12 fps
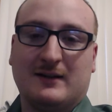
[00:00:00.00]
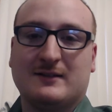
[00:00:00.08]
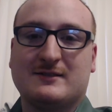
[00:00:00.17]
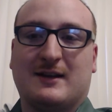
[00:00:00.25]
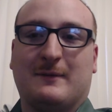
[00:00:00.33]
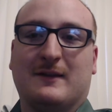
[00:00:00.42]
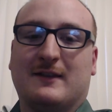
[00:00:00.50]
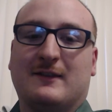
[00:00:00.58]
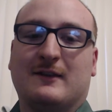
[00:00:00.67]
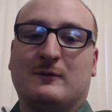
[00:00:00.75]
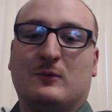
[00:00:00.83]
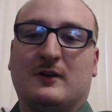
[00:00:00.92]
It's time to get
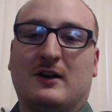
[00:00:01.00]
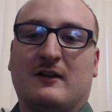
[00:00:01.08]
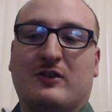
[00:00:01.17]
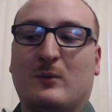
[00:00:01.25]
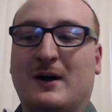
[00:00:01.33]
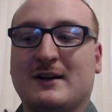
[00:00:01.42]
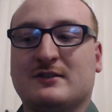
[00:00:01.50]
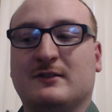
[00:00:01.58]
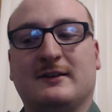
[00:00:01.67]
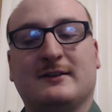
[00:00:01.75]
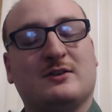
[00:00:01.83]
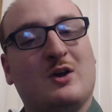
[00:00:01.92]
this one off the watch
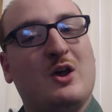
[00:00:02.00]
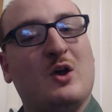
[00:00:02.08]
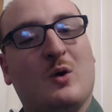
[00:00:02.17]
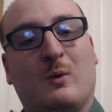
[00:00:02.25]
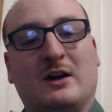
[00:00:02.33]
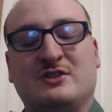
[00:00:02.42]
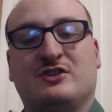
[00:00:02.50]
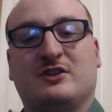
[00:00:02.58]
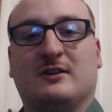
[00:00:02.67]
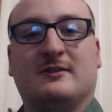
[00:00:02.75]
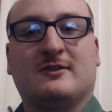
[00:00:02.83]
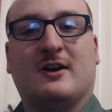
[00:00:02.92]
list watch
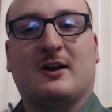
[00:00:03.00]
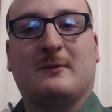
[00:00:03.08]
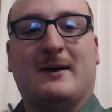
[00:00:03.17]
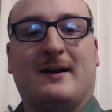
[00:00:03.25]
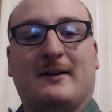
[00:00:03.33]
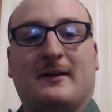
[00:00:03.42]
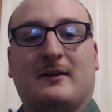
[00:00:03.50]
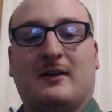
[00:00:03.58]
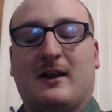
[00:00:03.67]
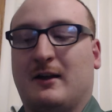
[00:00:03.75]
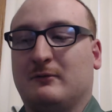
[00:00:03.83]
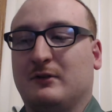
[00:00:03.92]
it, talk about it,
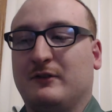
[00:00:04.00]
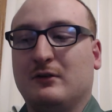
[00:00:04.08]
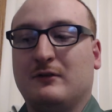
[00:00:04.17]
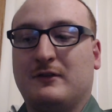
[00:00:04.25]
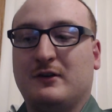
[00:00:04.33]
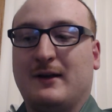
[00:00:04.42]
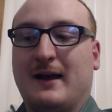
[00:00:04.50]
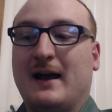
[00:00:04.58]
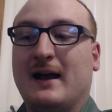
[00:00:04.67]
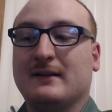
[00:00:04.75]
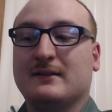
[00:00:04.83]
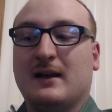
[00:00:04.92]
and review it for you
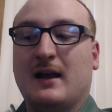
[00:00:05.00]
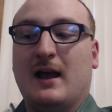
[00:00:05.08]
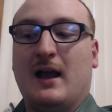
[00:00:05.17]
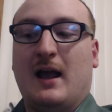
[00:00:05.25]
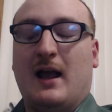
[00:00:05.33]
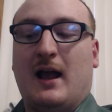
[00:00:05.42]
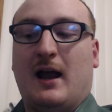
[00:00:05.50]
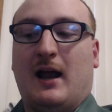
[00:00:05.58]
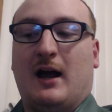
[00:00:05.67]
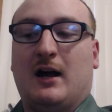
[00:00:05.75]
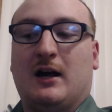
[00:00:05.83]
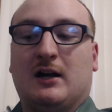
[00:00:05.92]
guys.
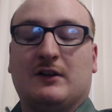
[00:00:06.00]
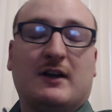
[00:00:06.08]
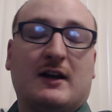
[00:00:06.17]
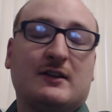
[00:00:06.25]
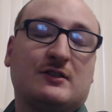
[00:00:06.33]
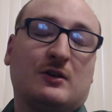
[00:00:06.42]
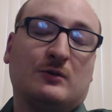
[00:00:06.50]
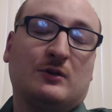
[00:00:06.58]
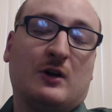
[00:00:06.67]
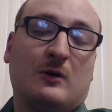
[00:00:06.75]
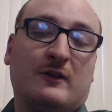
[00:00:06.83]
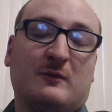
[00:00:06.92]
Uh, if you guys don't
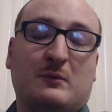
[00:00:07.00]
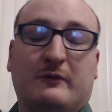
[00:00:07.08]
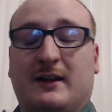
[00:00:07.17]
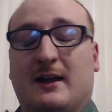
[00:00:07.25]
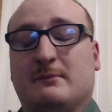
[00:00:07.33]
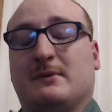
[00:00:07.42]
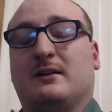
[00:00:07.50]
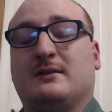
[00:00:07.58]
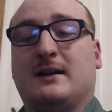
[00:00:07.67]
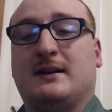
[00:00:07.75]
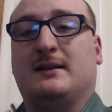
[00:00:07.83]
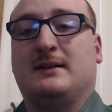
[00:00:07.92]
know, this movie came out in
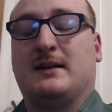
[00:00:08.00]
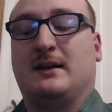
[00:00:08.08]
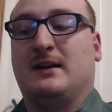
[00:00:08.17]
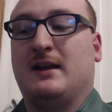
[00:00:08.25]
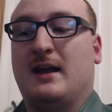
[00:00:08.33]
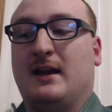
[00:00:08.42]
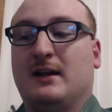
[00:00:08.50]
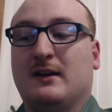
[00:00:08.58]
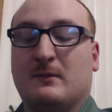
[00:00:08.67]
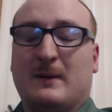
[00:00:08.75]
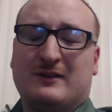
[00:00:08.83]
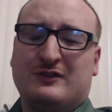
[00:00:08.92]
1998. It
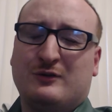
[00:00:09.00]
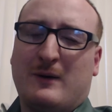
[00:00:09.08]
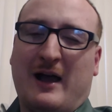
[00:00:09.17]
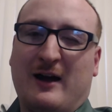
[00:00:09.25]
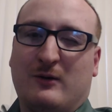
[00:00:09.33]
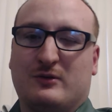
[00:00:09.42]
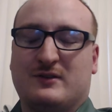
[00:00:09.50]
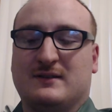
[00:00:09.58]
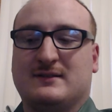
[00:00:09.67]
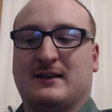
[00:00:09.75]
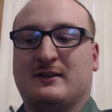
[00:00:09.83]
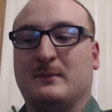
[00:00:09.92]
is about two hours and
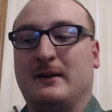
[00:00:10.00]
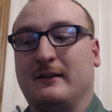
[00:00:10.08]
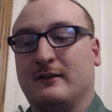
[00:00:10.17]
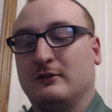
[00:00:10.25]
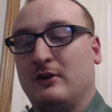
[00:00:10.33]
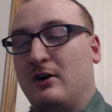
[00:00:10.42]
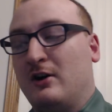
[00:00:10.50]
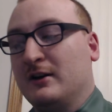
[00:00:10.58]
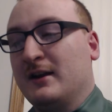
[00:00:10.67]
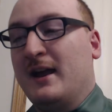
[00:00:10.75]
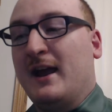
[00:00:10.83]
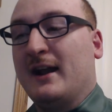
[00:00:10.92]
six minutes long,
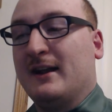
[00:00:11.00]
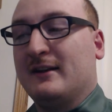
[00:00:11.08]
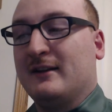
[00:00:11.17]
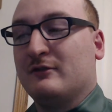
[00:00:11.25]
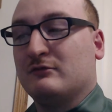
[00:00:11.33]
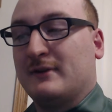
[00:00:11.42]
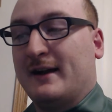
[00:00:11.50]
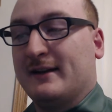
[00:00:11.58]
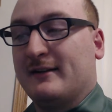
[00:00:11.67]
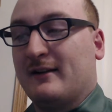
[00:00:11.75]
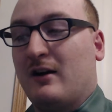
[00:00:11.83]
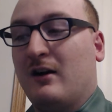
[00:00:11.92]
and it is
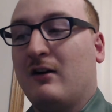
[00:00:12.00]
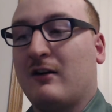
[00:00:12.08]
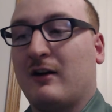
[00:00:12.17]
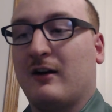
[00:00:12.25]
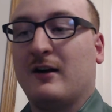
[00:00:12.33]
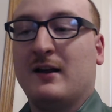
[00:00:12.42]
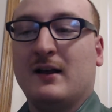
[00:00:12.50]
rated R.